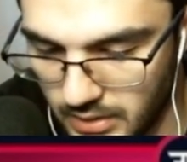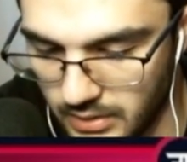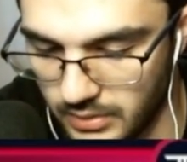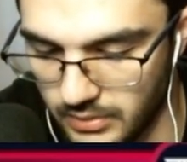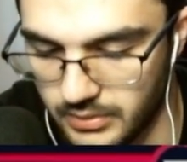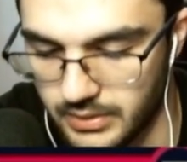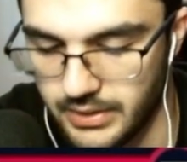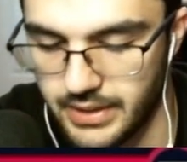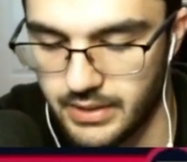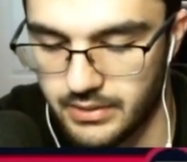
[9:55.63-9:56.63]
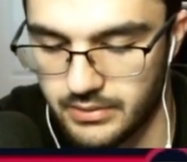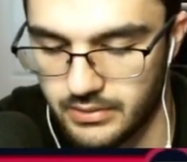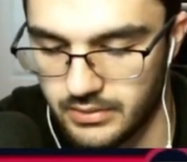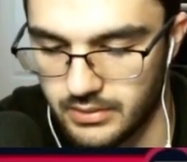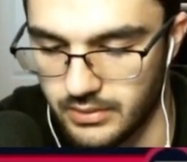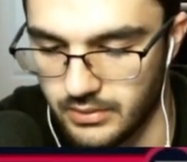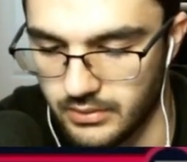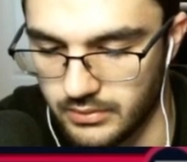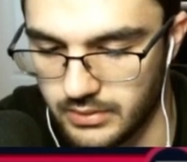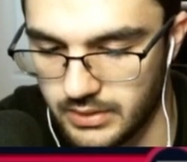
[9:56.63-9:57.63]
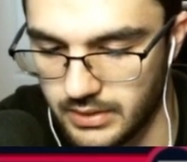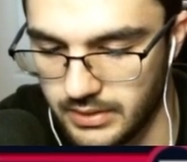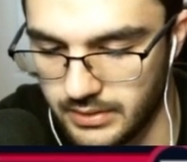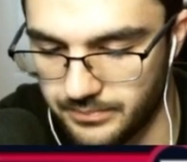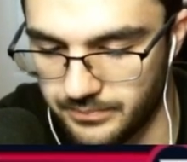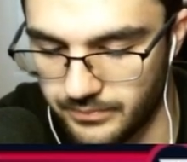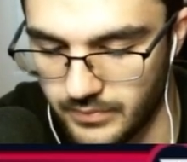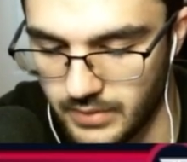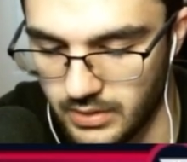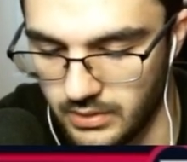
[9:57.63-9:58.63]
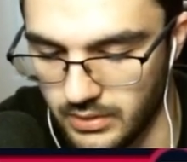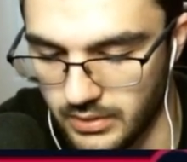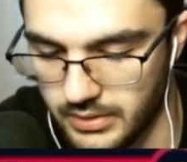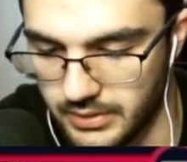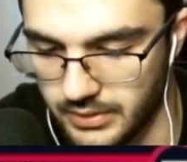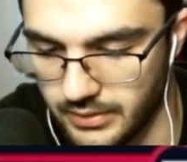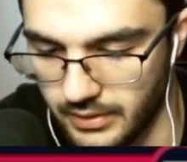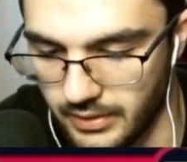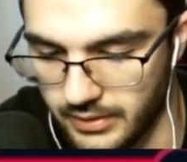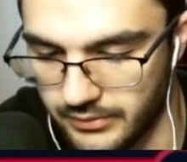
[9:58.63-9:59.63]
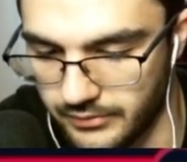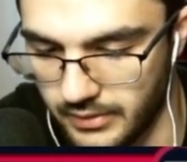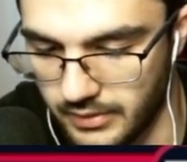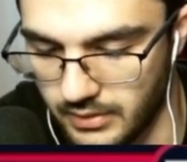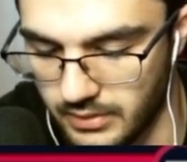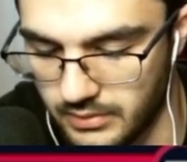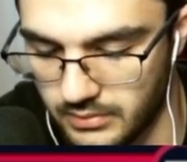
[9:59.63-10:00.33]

Okay, okay. Looking good thus far.